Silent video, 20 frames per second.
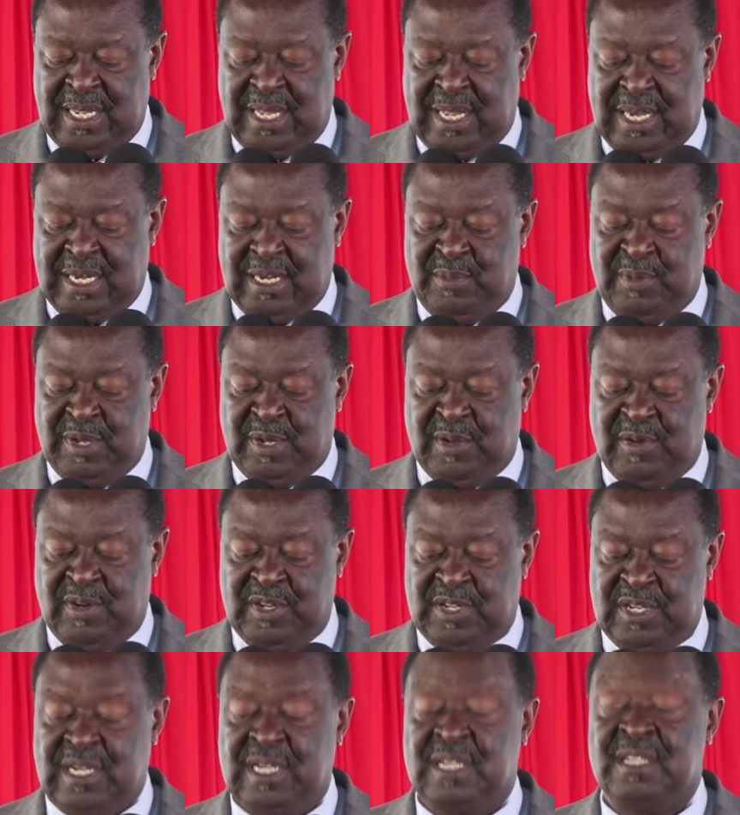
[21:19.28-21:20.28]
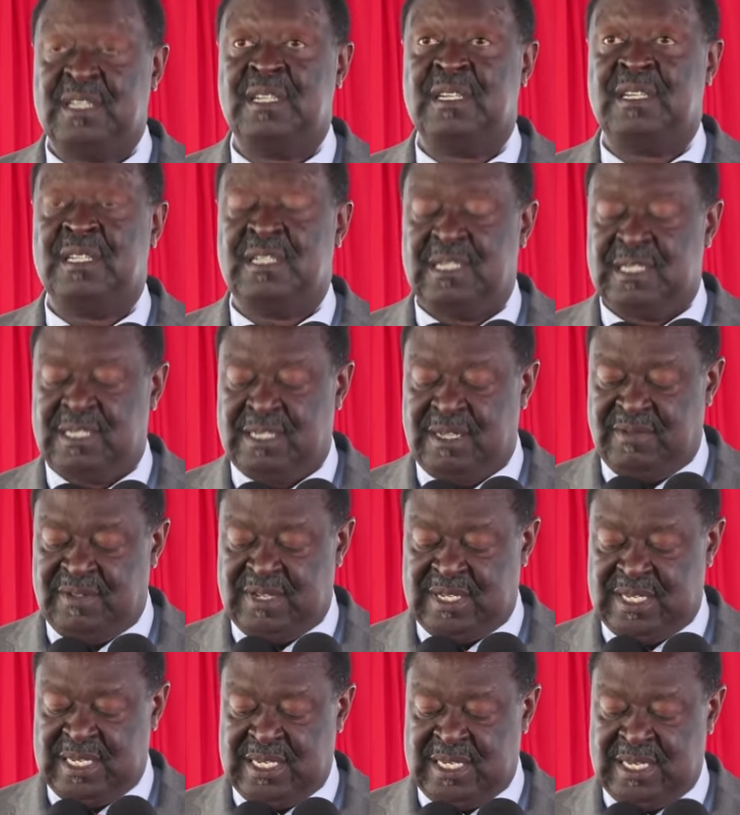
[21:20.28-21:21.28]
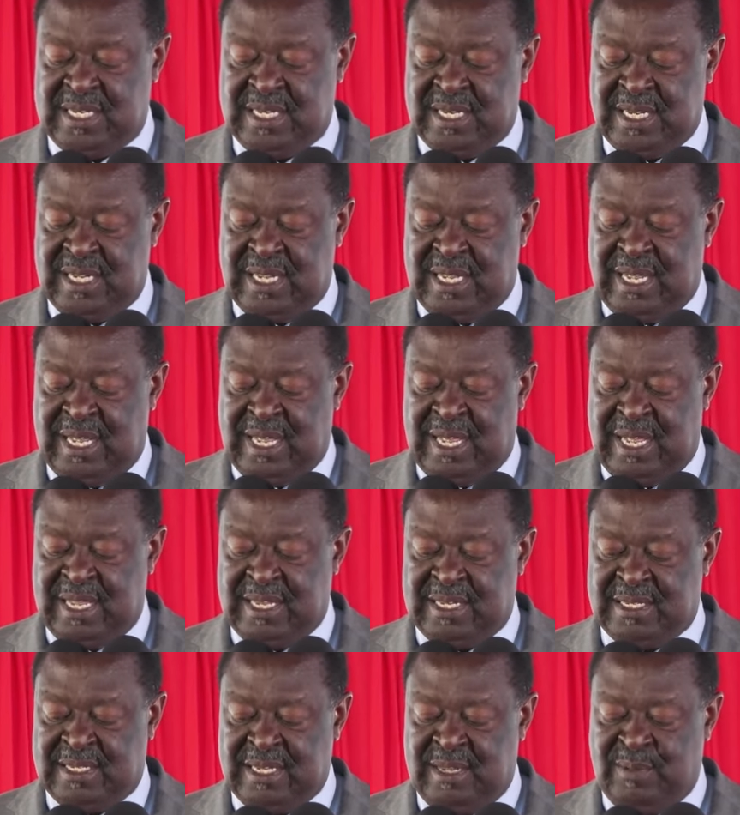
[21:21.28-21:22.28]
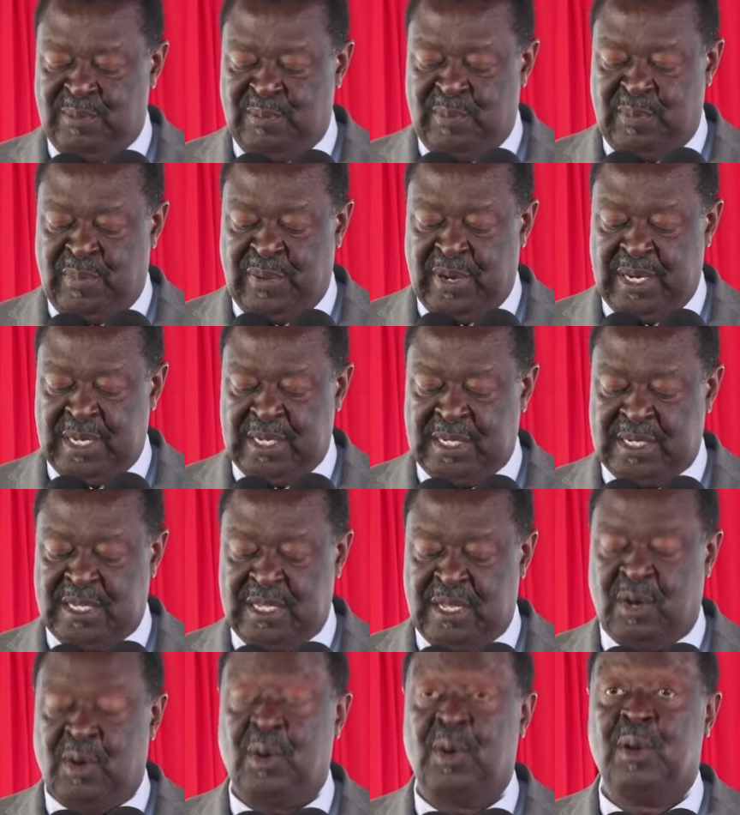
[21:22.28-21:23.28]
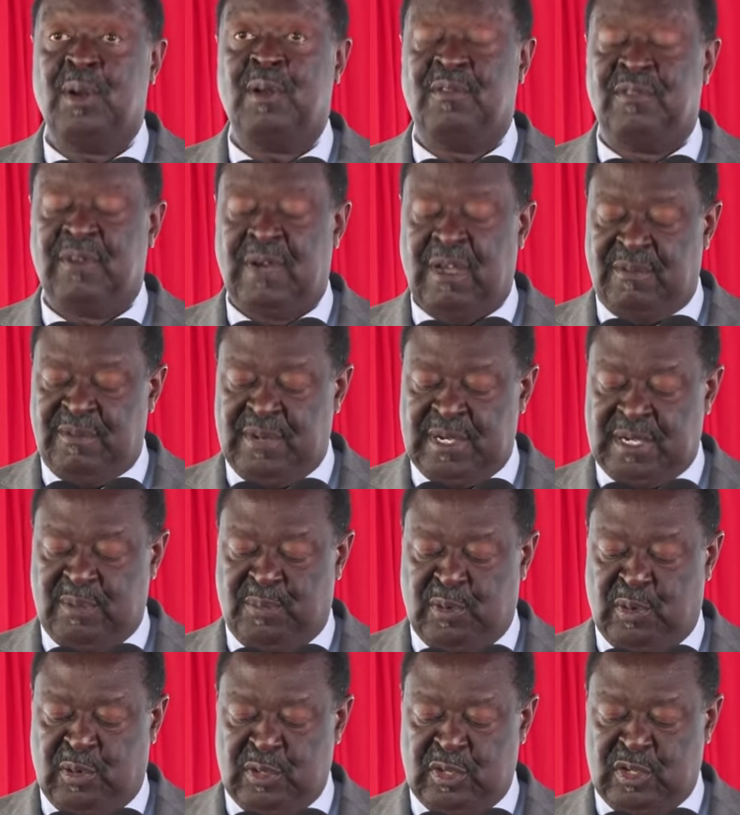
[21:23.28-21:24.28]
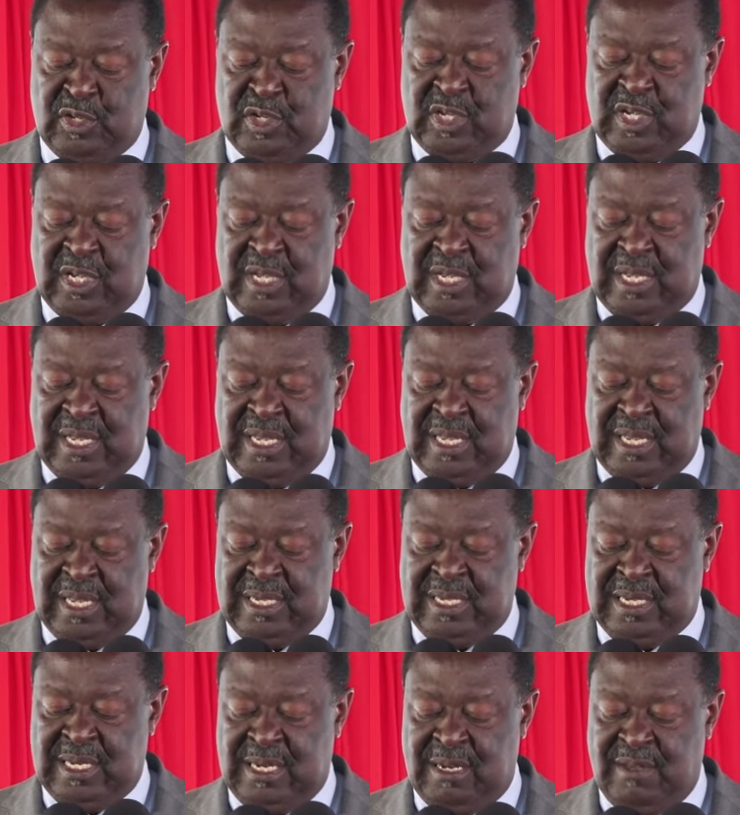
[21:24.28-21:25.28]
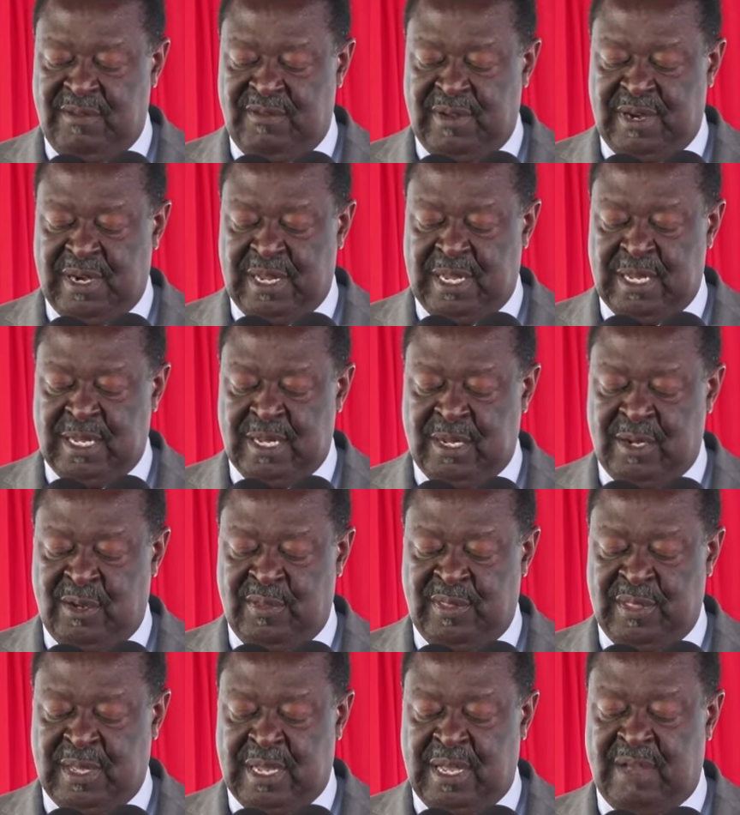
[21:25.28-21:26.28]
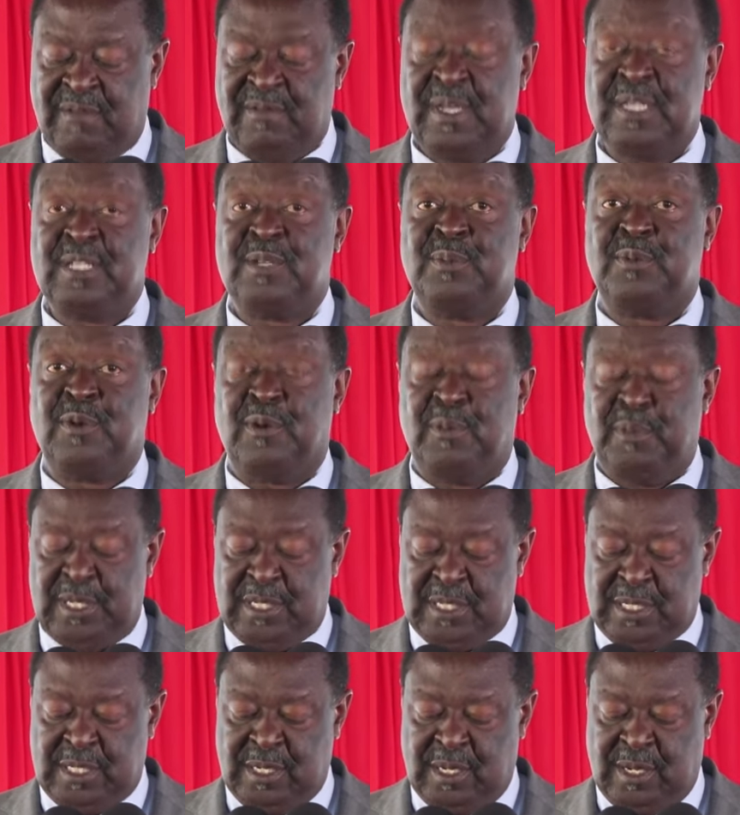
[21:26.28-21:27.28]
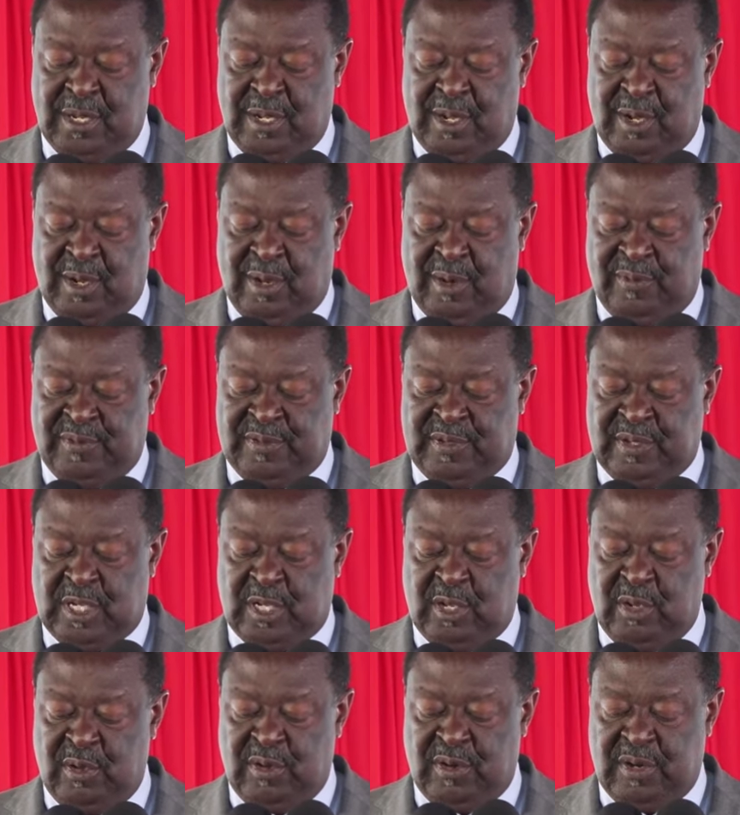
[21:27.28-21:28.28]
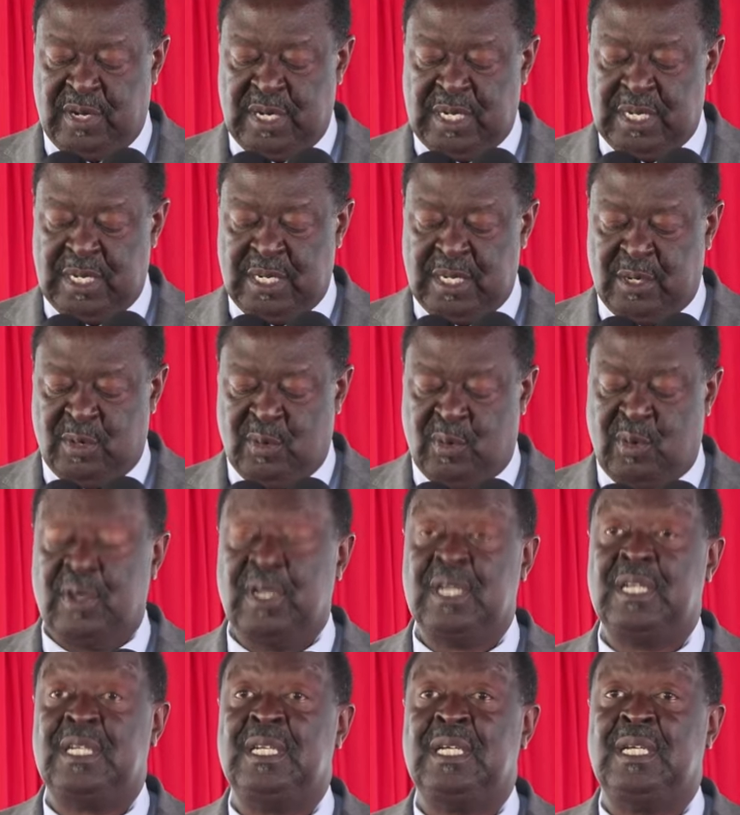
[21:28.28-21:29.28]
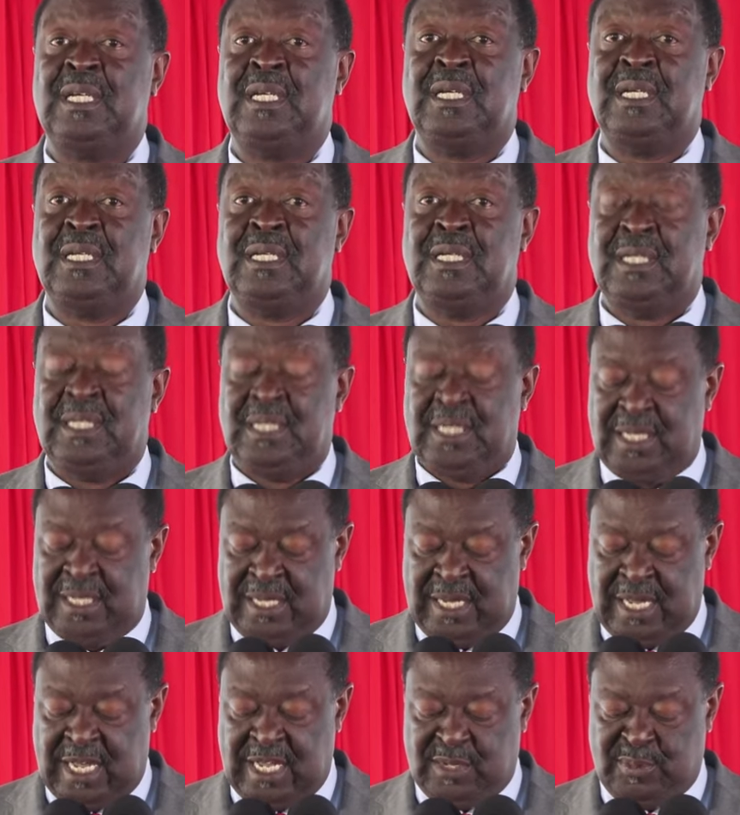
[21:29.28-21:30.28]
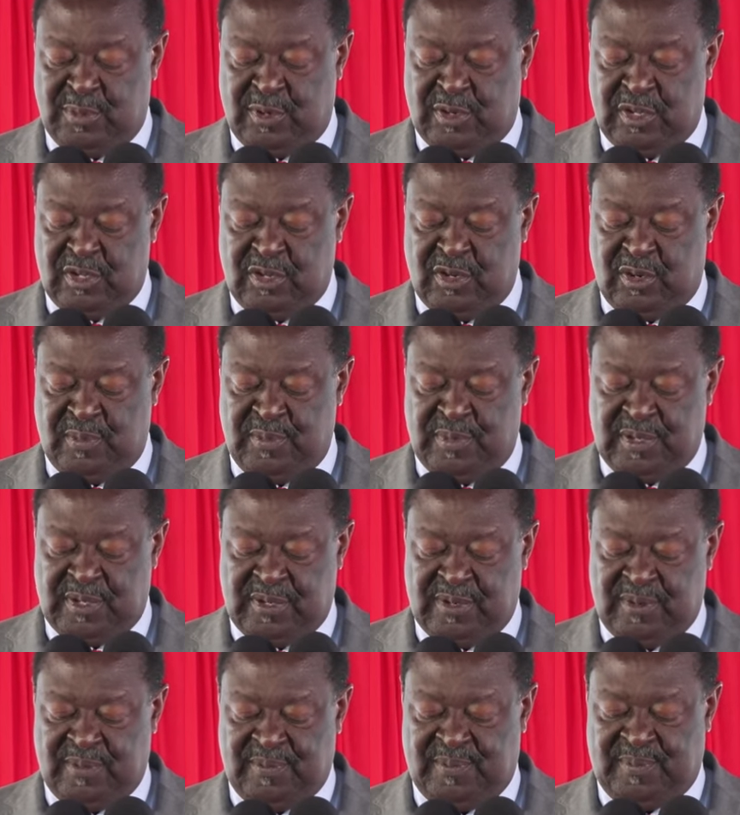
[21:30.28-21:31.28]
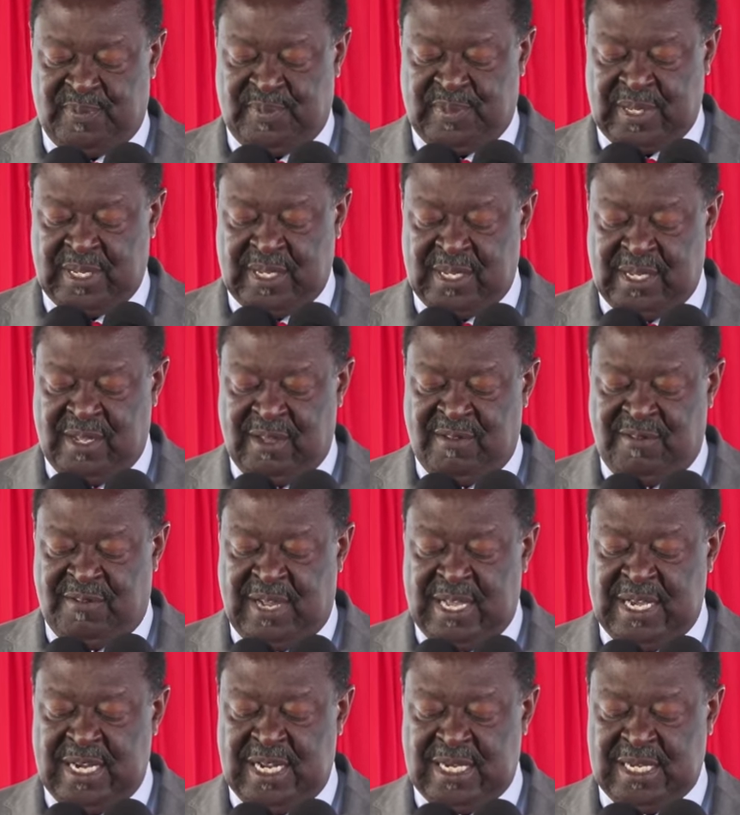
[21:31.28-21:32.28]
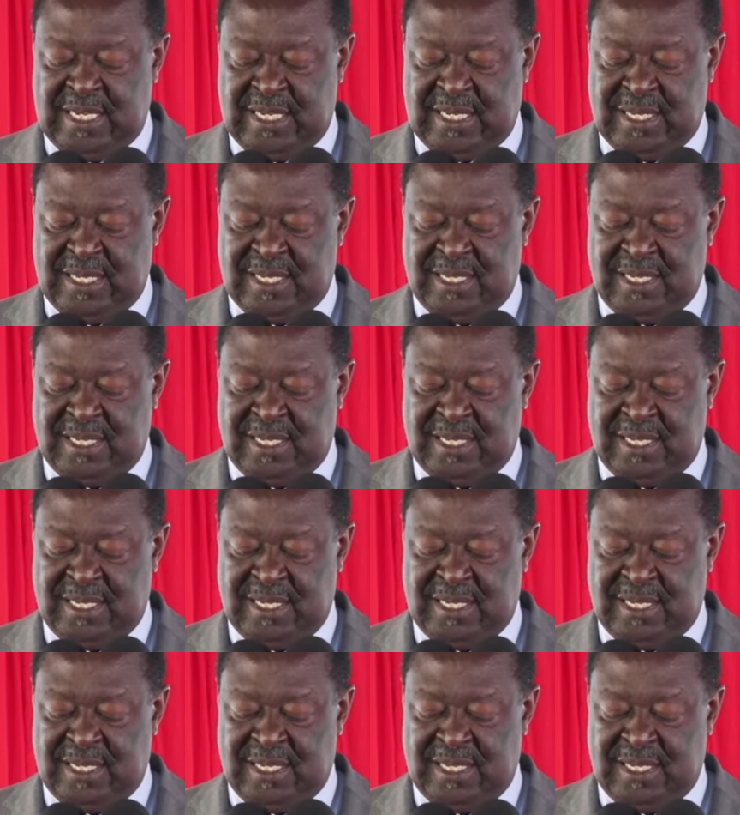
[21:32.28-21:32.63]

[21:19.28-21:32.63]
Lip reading: and Immigration and Citizen Services has embraced the whole of government approach in delivering on the government's promise of securing quality diaspora jobs. Finally,